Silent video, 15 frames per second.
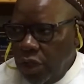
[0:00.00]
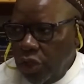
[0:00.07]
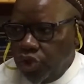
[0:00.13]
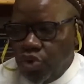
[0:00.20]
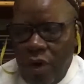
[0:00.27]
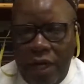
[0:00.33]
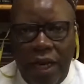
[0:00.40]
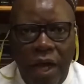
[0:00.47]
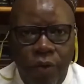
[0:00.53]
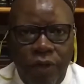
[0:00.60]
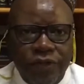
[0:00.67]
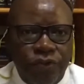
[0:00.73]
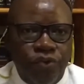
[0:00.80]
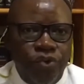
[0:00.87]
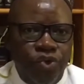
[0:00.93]
to allow
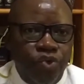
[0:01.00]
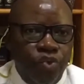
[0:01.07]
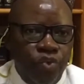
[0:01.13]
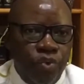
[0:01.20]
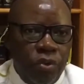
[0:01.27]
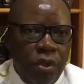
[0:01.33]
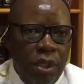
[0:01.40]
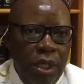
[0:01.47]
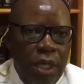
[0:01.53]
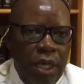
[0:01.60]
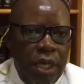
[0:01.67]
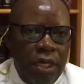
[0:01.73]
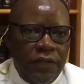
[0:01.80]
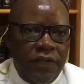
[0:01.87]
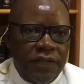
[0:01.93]
us to do
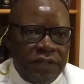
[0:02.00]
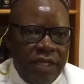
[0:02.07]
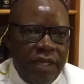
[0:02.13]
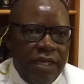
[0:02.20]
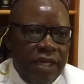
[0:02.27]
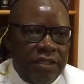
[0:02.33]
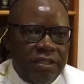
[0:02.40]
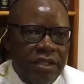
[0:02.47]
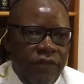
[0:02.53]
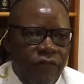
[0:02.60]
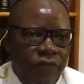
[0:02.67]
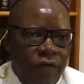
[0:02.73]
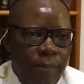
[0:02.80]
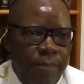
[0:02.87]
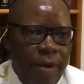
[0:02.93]
this
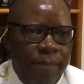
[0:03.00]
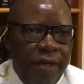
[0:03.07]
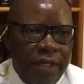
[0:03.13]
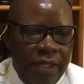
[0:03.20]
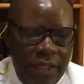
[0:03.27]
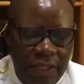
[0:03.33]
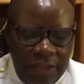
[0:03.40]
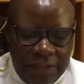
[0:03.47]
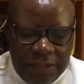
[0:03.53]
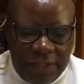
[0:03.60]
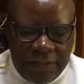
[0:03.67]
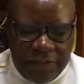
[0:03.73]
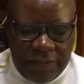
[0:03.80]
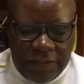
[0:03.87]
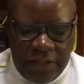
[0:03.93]
creative public
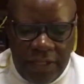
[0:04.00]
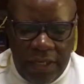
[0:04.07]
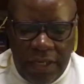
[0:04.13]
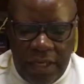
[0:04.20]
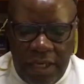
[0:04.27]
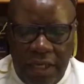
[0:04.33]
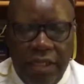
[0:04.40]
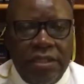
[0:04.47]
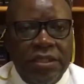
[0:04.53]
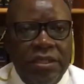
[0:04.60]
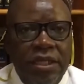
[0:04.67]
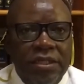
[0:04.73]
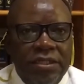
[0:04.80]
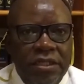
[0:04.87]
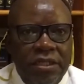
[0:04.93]
interest
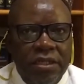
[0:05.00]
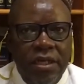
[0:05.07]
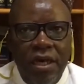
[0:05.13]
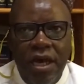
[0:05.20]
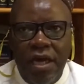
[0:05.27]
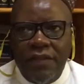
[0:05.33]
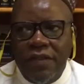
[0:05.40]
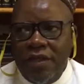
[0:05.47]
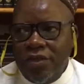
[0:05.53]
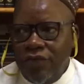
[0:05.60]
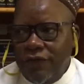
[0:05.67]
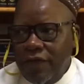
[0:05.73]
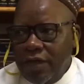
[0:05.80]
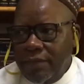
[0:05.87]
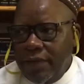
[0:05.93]
litigation. I thank you
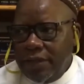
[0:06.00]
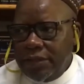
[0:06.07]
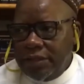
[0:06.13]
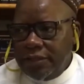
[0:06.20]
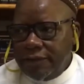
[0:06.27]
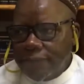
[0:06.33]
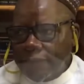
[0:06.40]
very much.